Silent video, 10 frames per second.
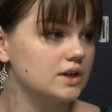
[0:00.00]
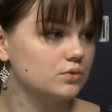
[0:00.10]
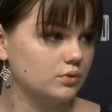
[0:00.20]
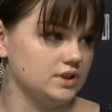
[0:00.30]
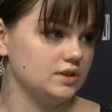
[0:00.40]

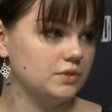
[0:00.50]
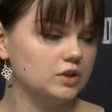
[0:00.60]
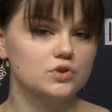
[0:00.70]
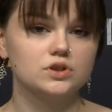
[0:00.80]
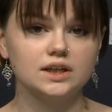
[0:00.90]
to
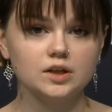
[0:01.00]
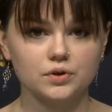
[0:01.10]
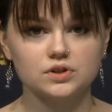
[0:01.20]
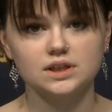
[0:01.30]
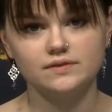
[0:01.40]
explain the
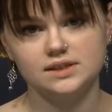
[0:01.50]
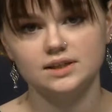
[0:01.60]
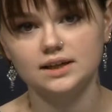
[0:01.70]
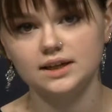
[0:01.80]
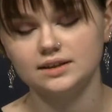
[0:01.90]
situation
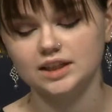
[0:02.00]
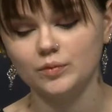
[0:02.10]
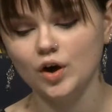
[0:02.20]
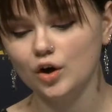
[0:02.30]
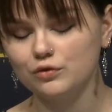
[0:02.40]
to young
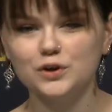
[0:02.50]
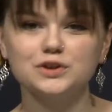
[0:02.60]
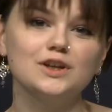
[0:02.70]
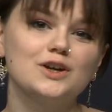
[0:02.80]
people,